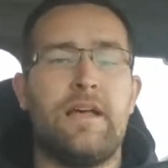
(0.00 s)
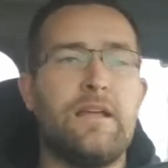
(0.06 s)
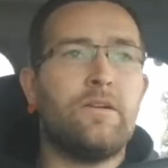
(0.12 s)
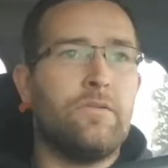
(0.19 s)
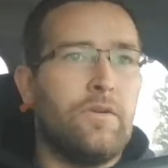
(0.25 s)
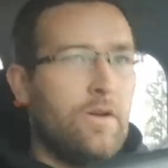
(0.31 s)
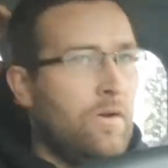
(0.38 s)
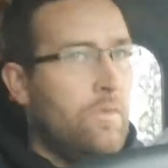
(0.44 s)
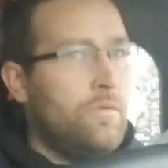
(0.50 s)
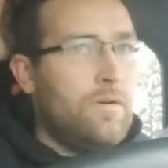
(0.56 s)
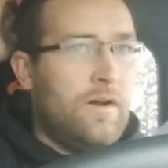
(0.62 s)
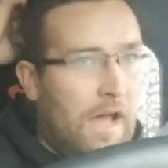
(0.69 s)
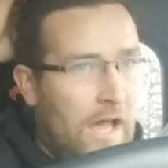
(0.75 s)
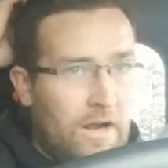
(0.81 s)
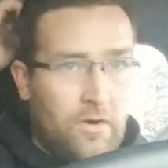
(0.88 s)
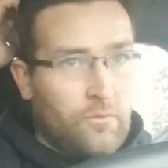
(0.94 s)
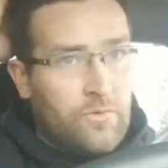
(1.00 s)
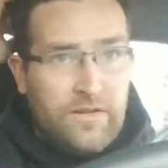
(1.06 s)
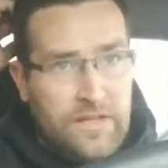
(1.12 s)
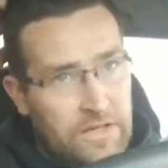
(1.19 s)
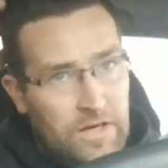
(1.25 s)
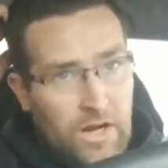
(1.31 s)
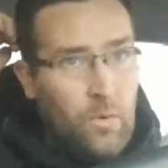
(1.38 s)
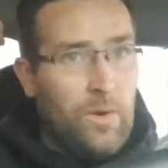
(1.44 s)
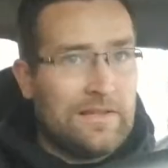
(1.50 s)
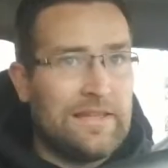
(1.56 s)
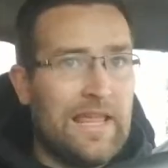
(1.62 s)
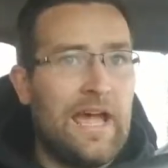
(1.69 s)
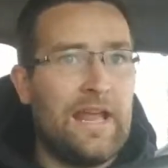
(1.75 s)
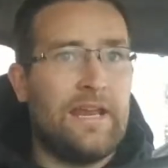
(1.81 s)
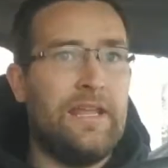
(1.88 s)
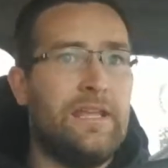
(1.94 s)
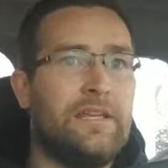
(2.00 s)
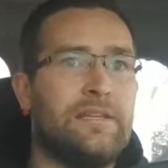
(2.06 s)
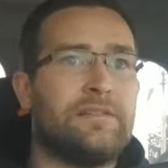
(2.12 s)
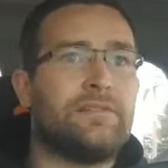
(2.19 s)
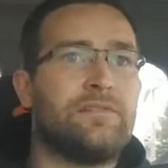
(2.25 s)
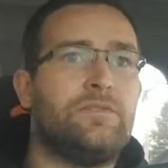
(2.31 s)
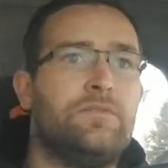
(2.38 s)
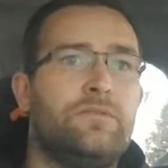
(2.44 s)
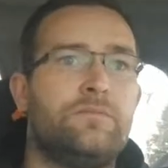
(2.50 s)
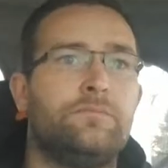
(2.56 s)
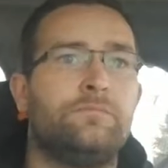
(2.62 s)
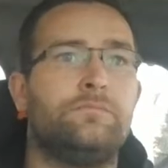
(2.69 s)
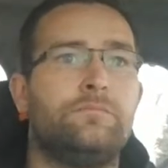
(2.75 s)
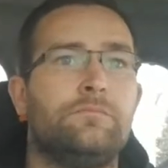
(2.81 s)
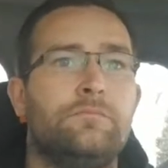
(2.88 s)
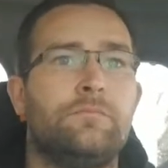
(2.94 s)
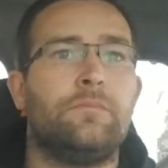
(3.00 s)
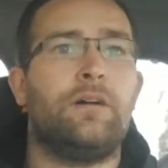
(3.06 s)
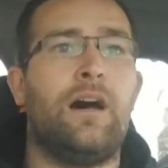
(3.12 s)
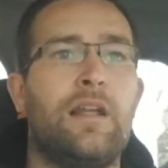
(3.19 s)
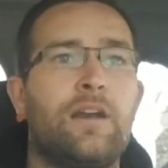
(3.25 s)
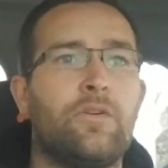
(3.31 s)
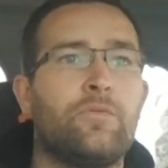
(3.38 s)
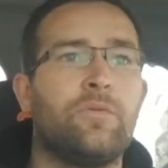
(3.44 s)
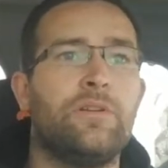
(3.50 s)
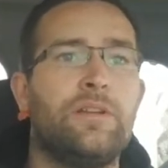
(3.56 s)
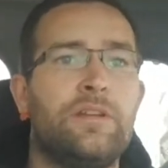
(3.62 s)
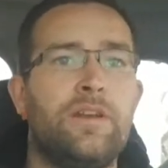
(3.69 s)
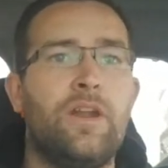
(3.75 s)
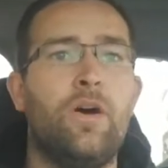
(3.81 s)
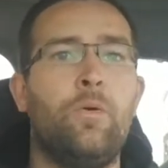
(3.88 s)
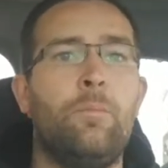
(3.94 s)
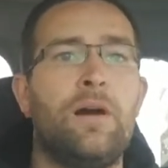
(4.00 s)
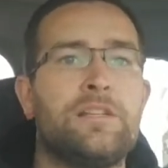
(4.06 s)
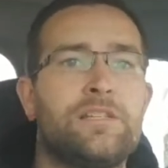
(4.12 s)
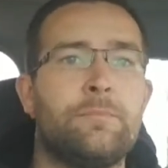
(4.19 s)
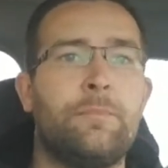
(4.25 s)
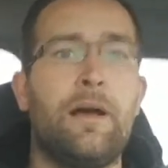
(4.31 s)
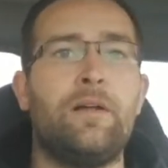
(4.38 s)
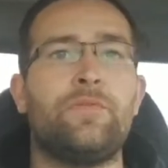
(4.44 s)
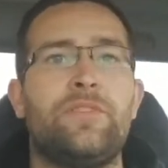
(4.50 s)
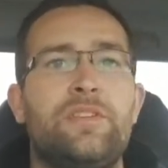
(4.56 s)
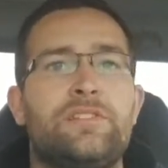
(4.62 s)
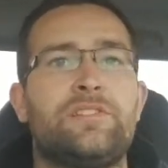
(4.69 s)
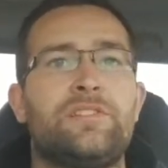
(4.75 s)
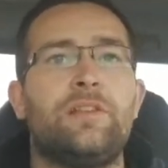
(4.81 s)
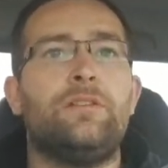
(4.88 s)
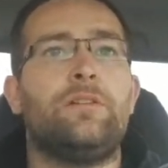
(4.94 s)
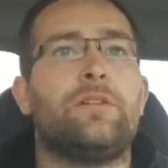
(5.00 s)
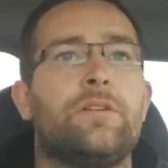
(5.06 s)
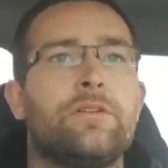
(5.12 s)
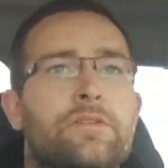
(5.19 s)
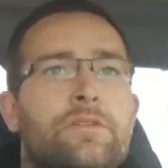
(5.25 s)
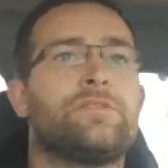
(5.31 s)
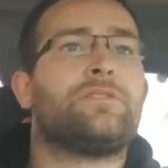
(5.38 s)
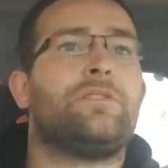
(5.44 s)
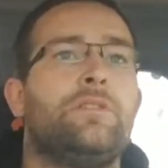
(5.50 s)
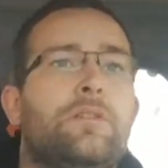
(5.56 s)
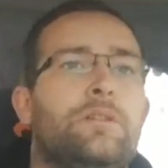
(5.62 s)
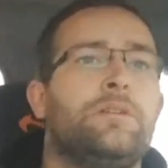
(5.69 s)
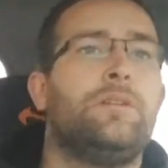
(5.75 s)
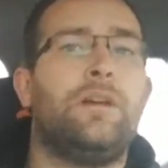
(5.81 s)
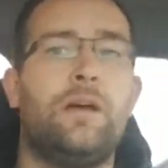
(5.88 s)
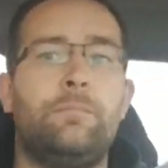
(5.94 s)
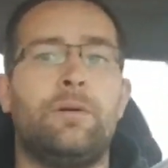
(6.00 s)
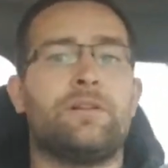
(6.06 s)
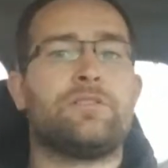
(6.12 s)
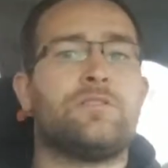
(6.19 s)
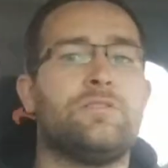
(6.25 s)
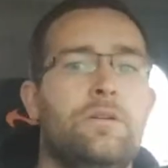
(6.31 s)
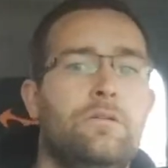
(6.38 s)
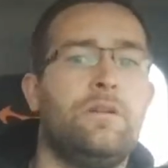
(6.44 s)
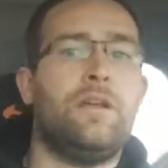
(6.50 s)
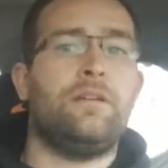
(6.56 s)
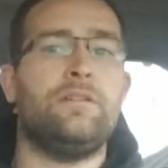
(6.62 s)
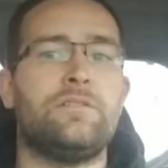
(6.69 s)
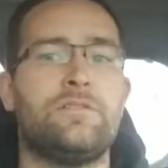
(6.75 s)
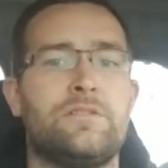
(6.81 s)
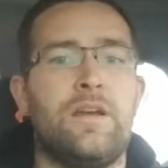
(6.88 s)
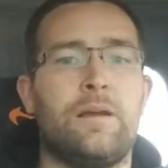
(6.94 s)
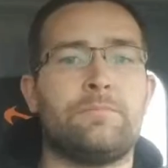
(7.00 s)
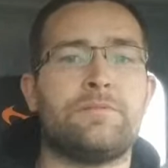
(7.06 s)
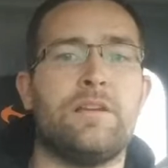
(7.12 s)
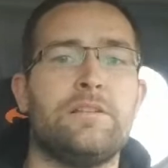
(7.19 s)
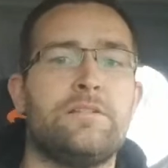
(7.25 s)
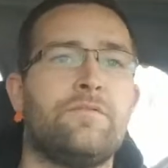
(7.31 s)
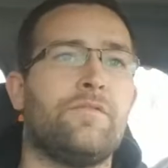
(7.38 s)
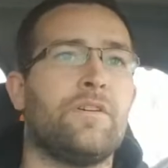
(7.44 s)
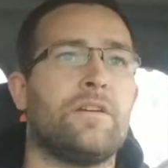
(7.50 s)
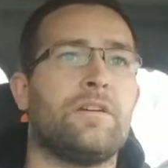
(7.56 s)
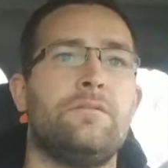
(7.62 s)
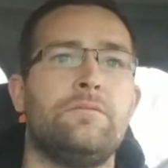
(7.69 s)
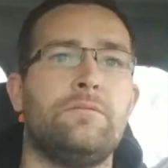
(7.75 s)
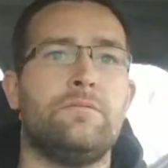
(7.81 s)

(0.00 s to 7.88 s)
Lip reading: I don't know. I don't really know what that is. I don't really know much about these cylinders. I better slow down. This job site's freaking...